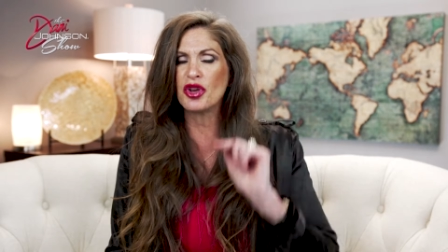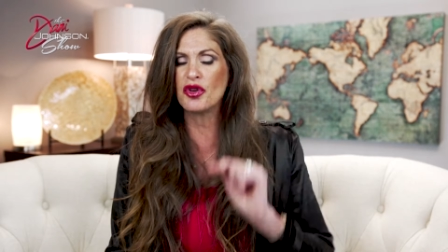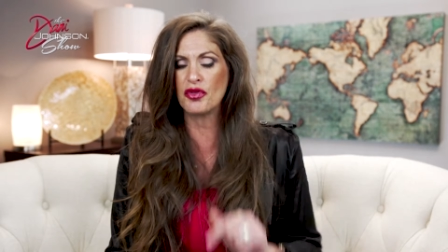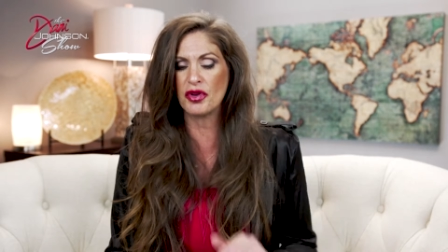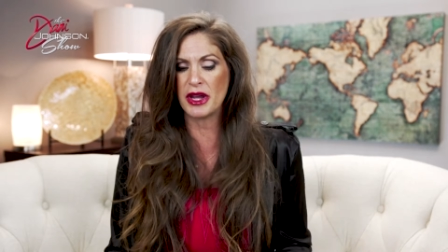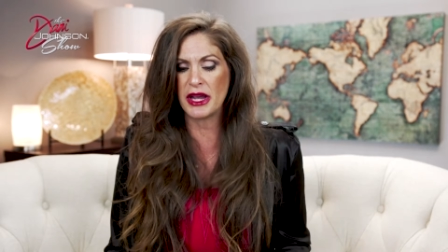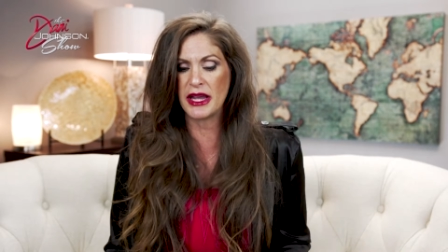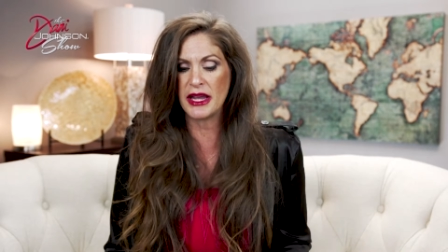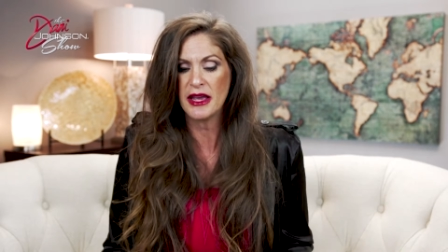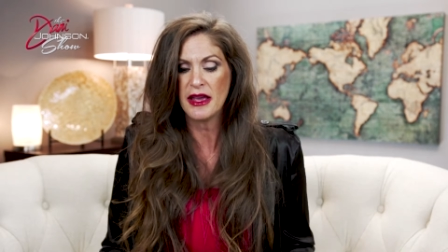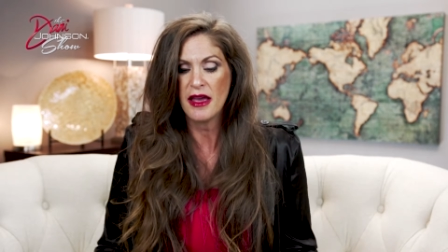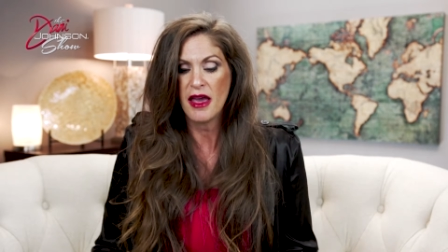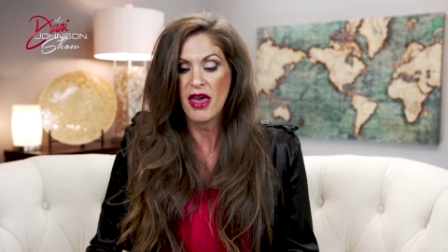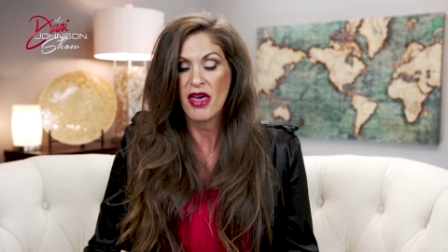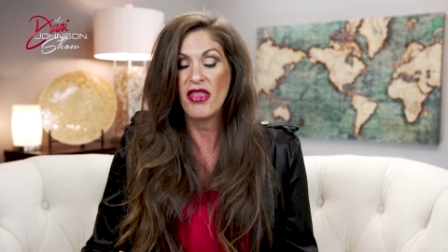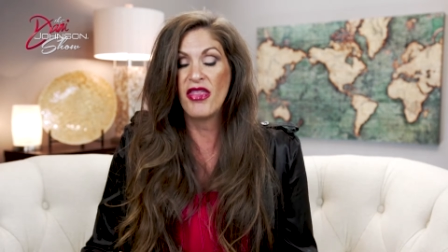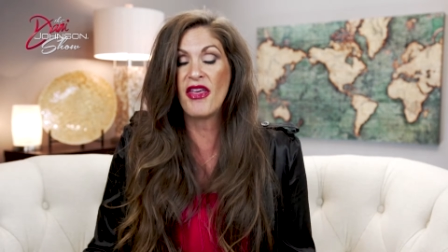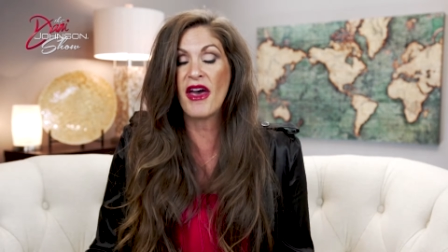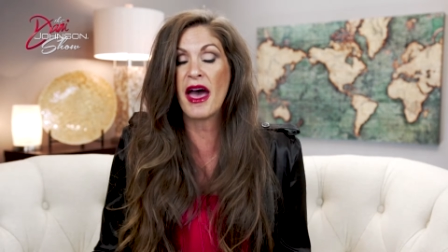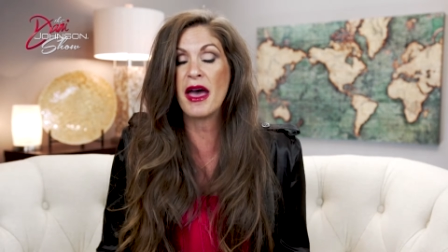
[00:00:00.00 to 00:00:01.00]
would agree
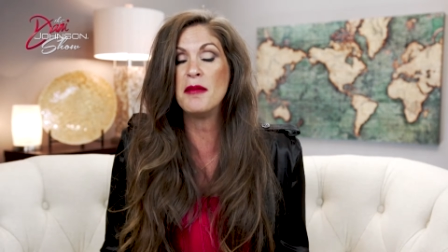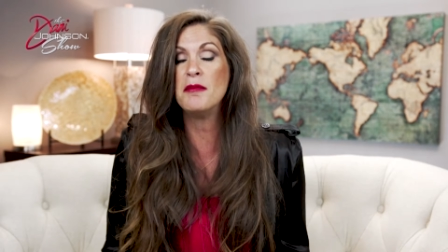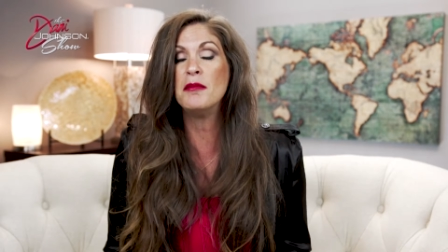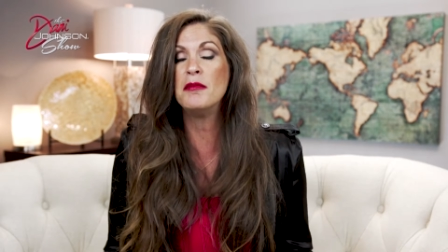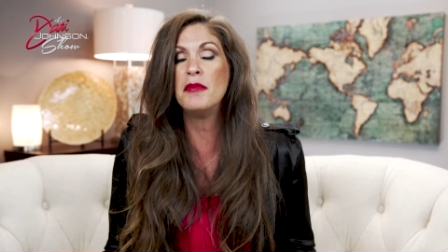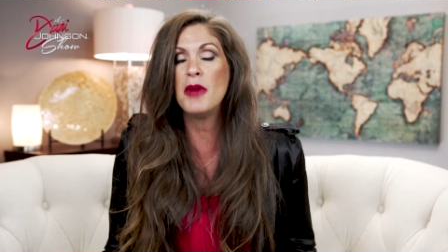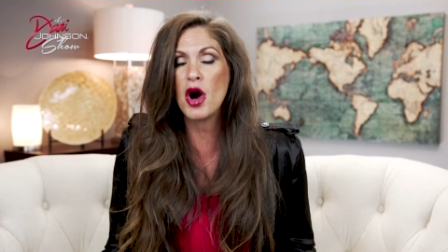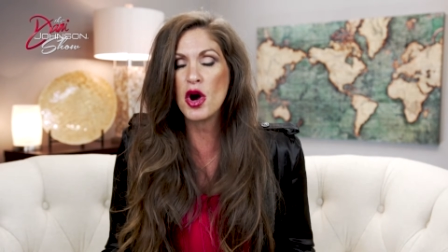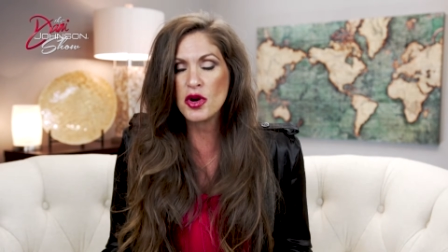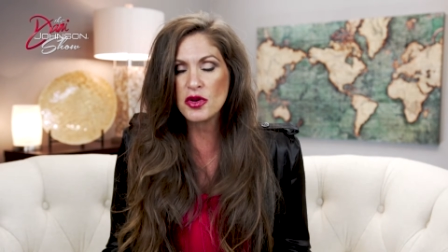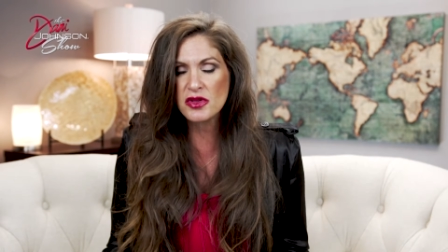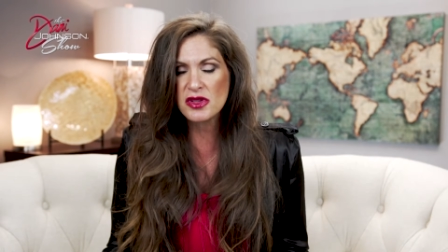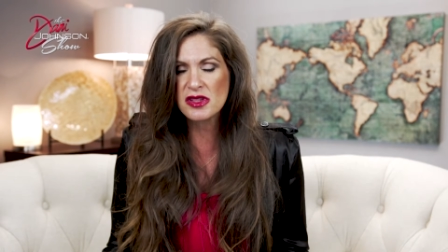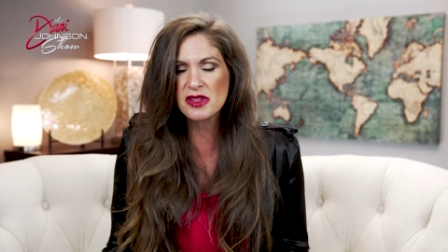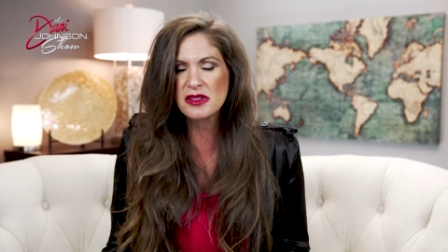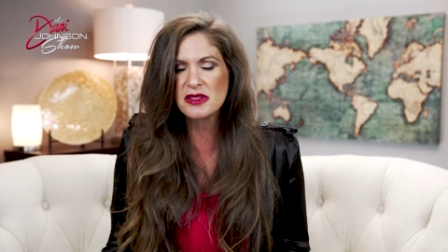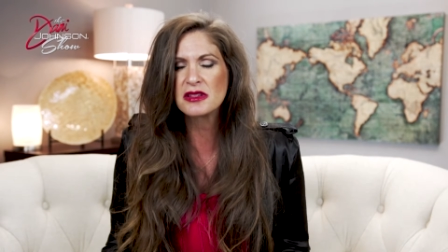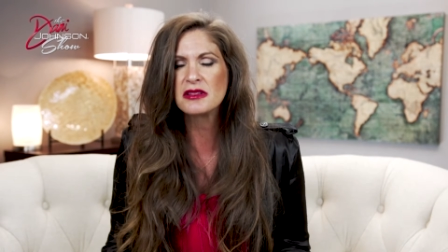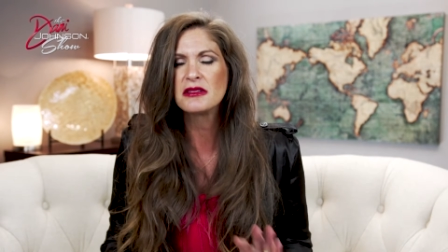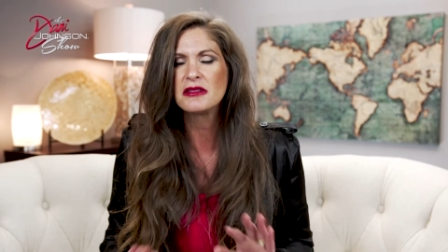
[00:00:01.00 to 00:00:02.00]
that
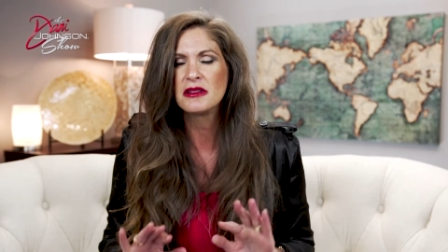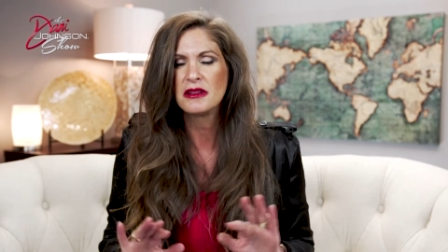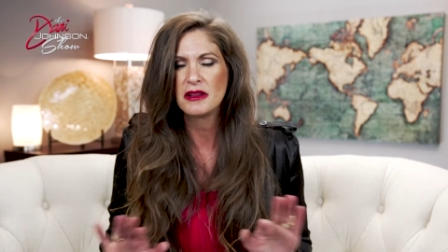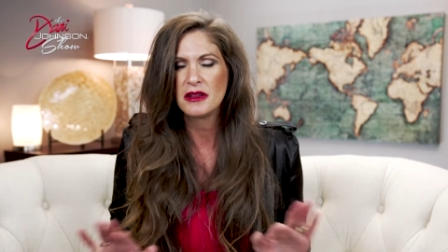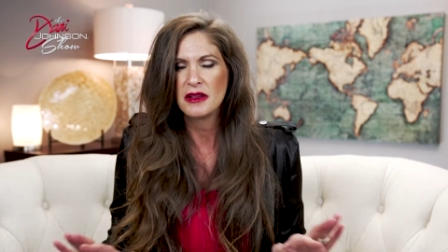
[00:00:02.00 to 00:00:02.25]
most